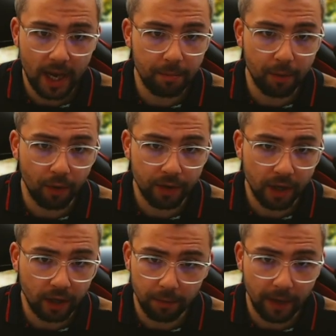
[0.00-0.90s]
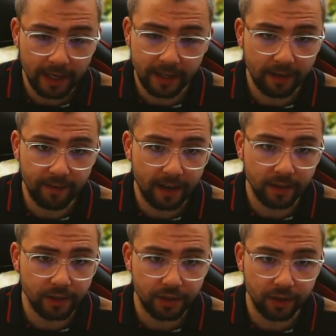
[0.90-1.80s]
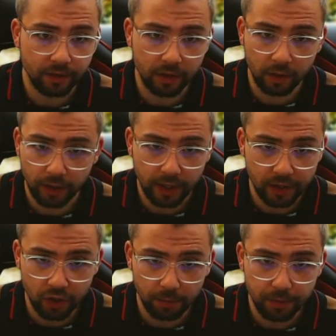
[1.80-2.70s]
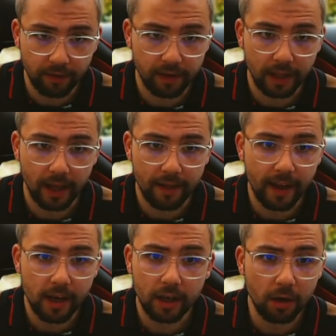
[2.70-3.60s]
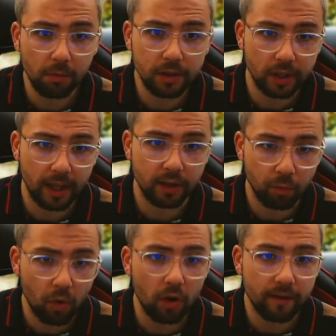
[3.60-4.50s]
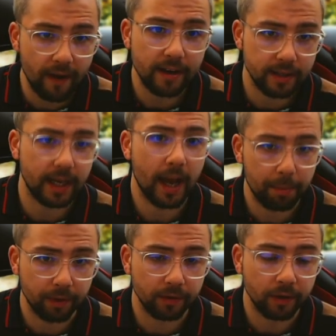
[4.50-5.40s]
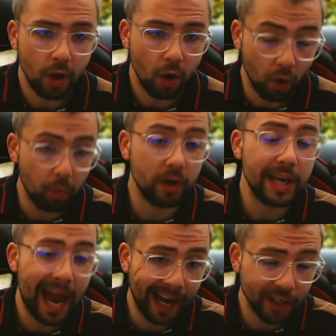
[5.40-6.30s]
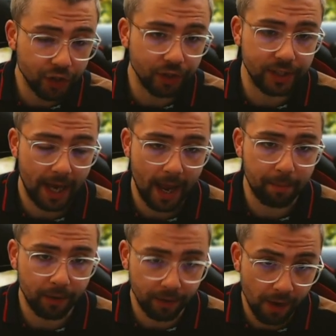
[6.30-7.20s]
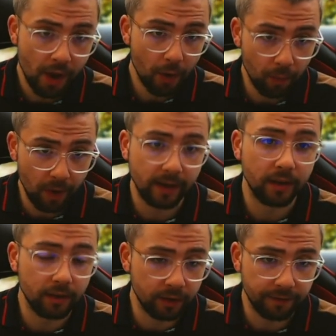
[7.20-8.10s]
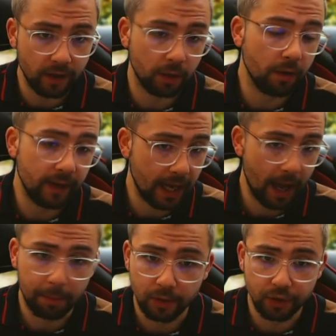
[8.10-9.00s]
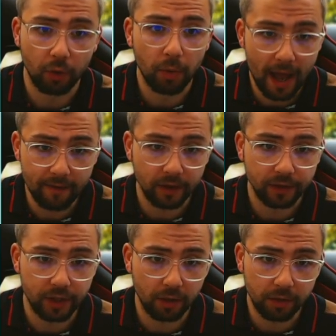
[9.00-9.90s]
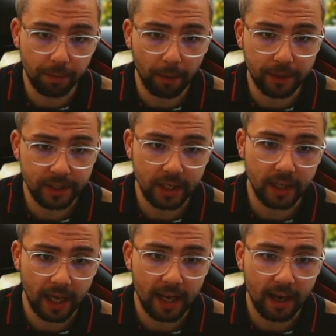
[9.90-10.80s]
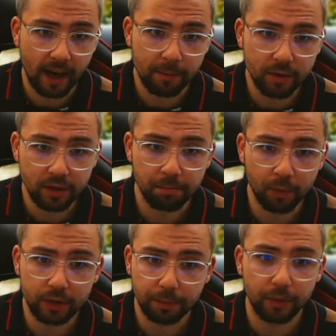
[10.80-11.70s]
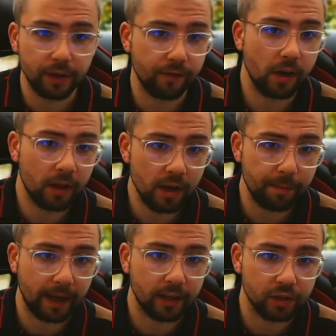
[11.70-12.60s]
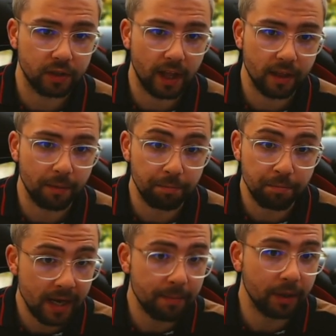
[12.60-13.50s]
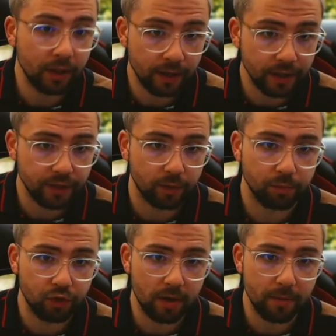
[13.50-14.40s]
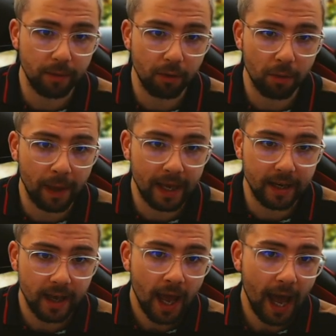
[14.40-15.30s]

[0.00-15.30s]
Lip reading: tab, or you go in the events and look at your subs and everything like that, you can only select one event to happen or one action to happen when the follow event happens or whatever. So you probably see here I'm using multiple different alert packages, like the minimum alerts from StreamUp that we made,